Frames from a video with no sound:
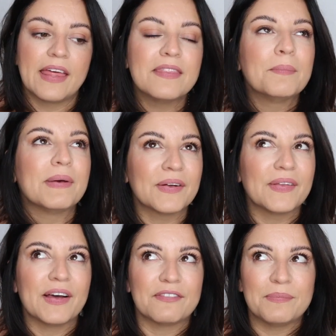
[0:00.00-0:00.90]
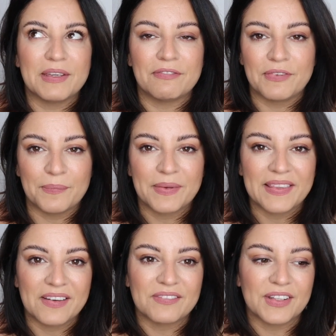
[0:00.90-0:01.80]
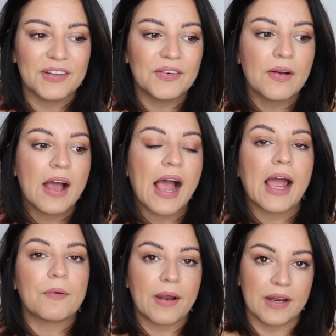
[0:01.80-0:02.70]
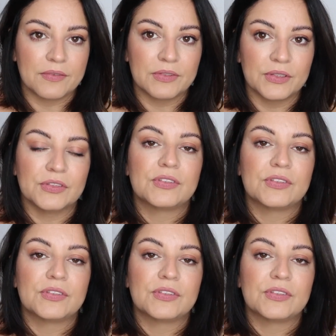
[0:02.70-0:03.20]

In the middle of me filming that video, I ran out of glue.